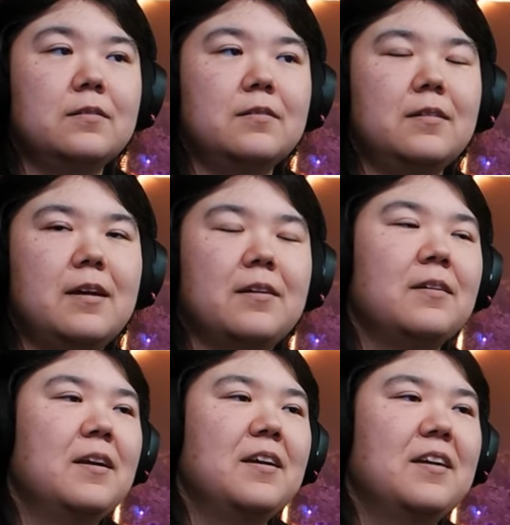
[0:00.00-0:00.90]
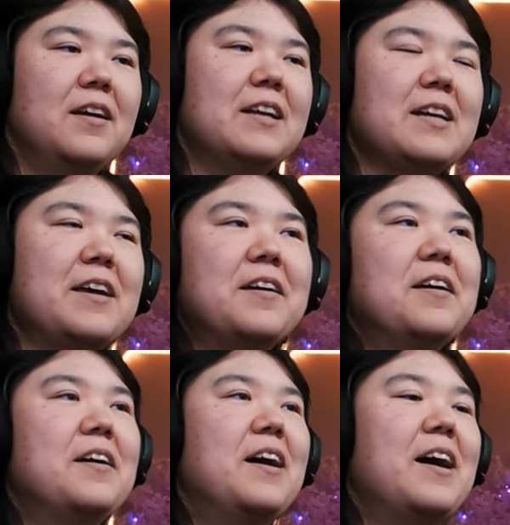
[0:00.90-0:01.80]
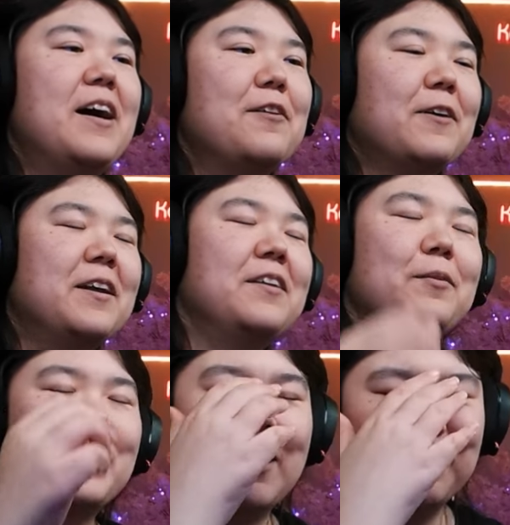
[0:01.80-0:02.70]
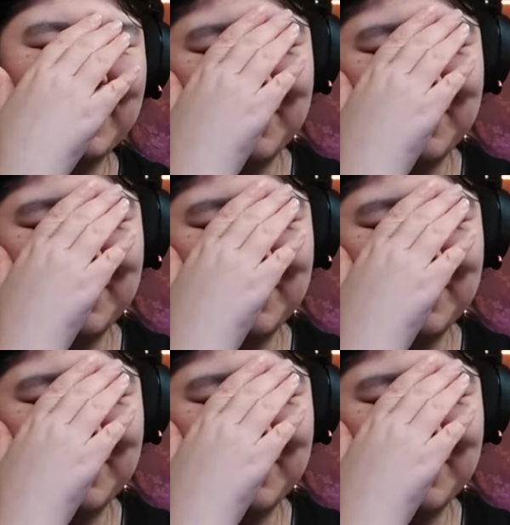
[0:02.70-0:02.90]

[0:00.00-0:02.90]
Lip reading: Yeah, I tell you, oh my god, I'm blanking